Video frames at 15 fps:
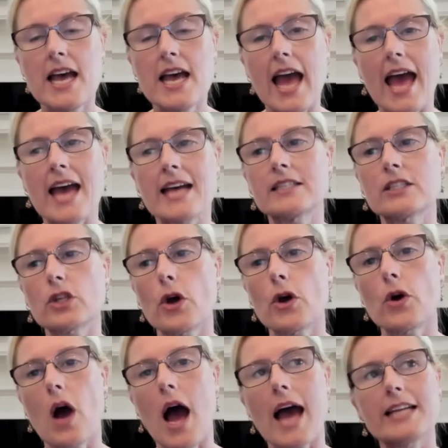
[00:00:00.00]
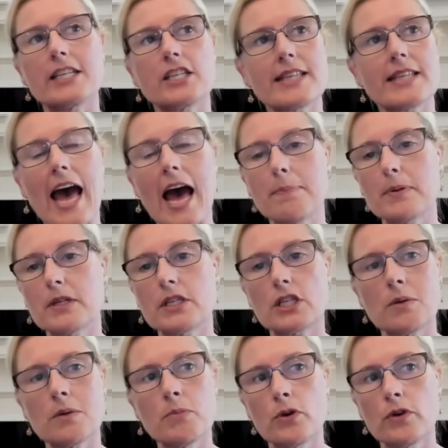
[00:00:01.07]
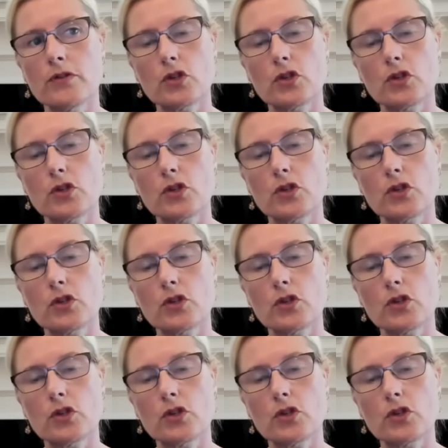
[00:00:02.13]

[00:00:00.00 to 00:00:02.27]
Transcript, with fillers: And so I just happened to move